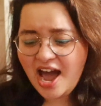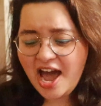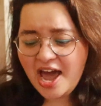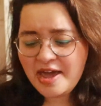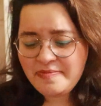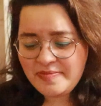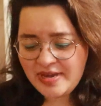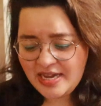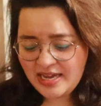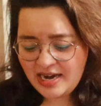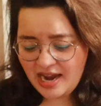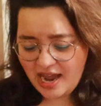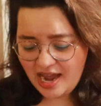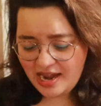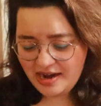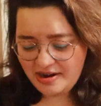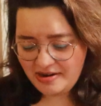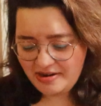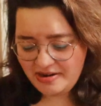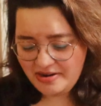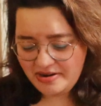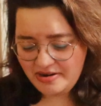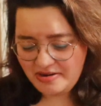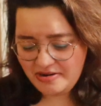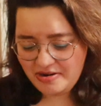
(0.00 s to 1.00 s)
I mean, I
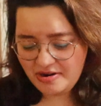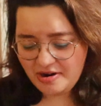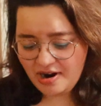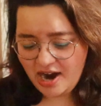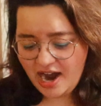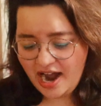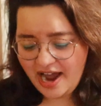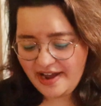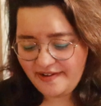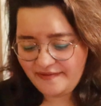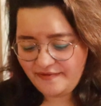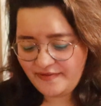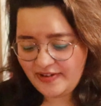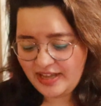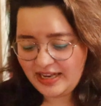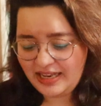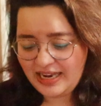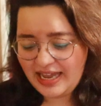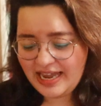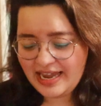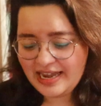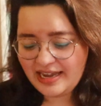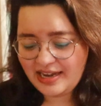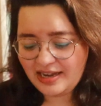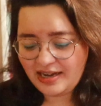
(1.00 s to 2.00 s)
don't know. I feel
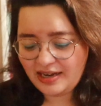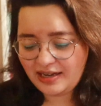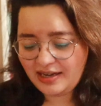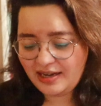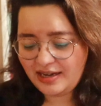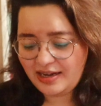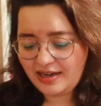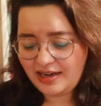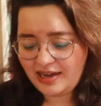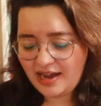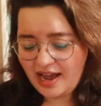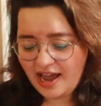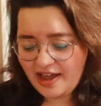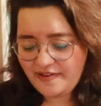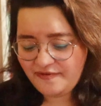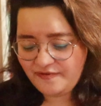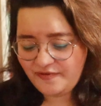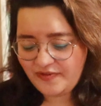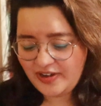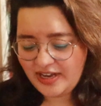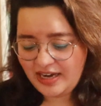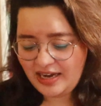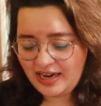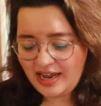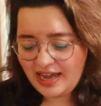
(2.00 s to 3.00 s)

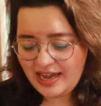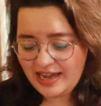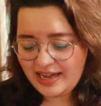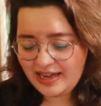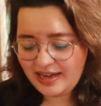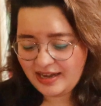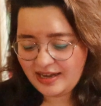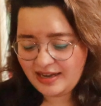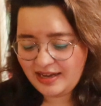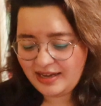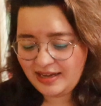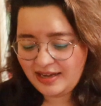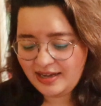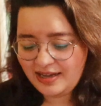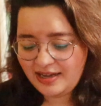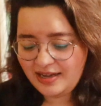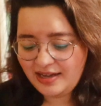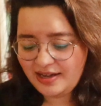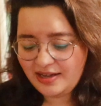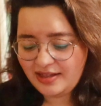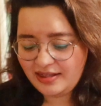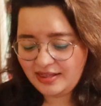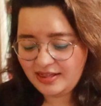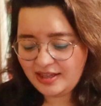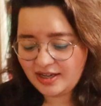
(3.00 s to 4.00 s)
like
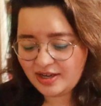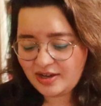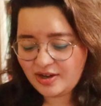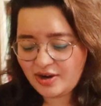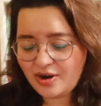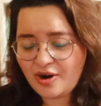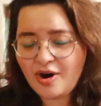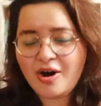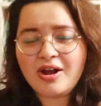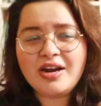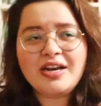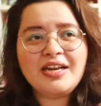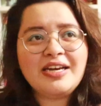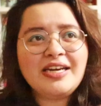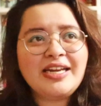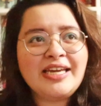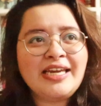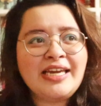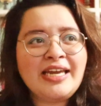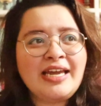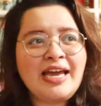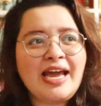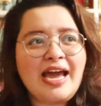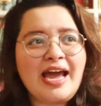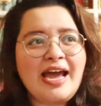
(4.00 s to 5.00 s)
The
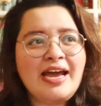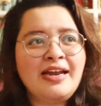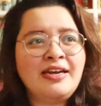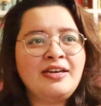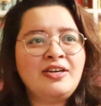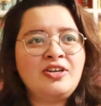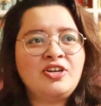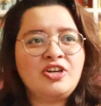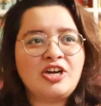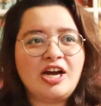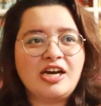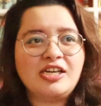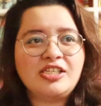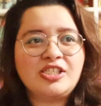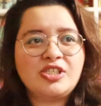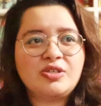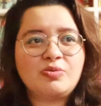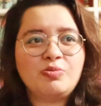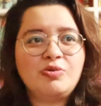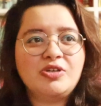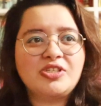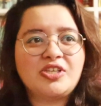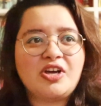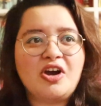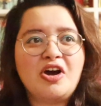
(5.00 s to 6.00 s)
Colony and Trust
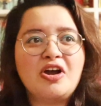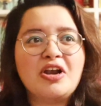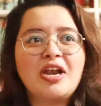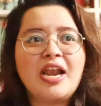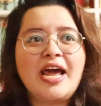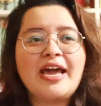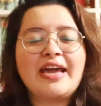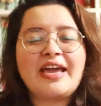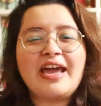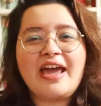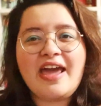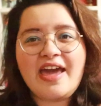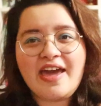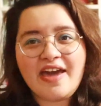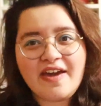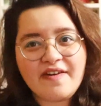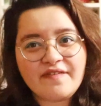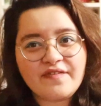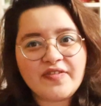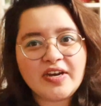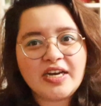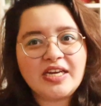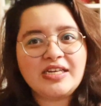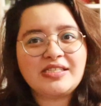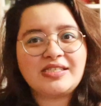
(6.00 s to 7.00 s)
was on like
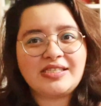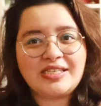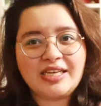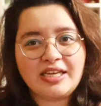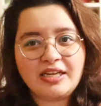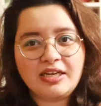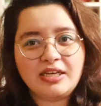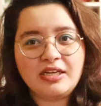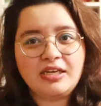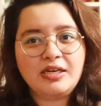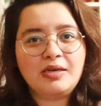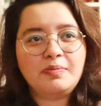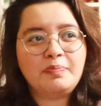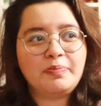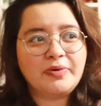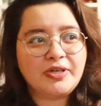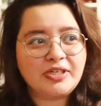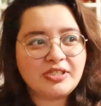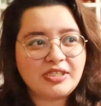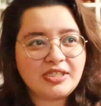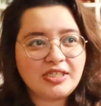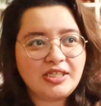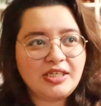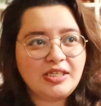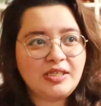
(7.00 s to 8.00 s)
every single
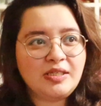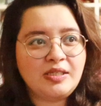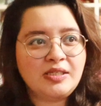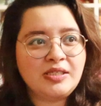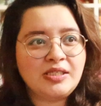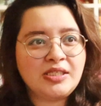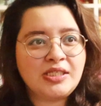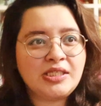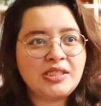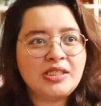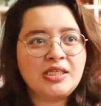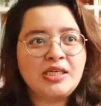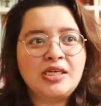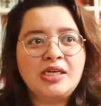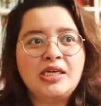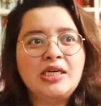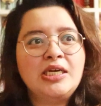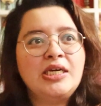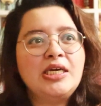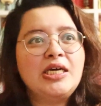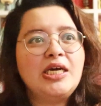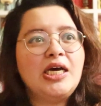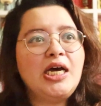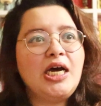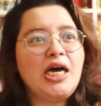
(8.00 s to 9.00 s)
person's
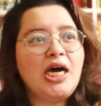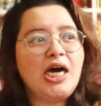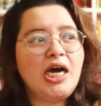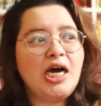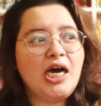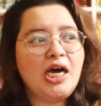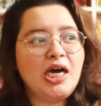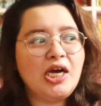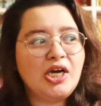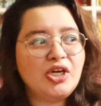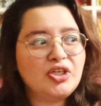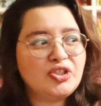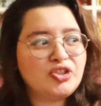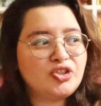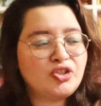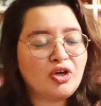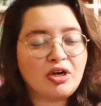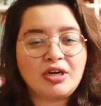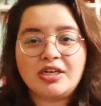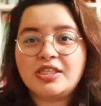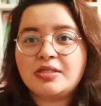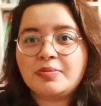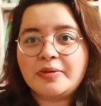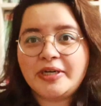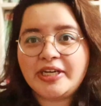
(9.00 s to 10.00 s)

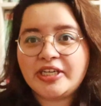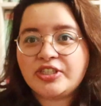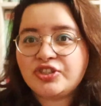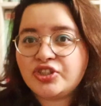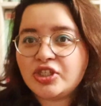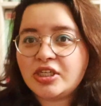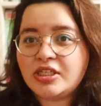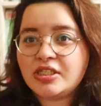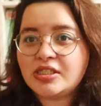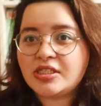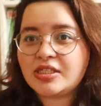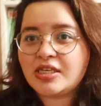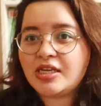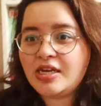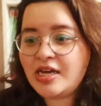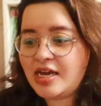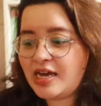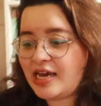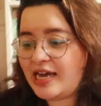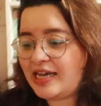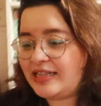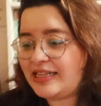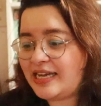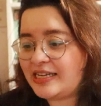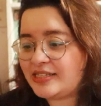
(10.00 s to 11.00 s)
shortlist predictions.
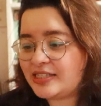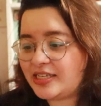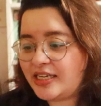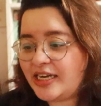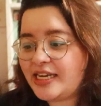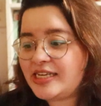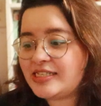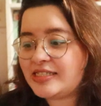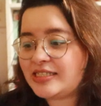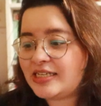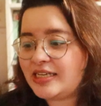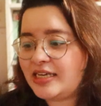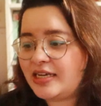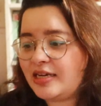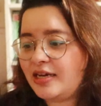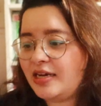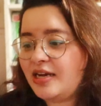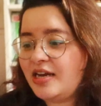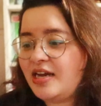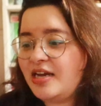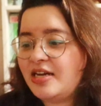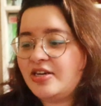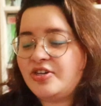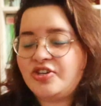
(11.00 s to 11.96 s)
And that's crazy.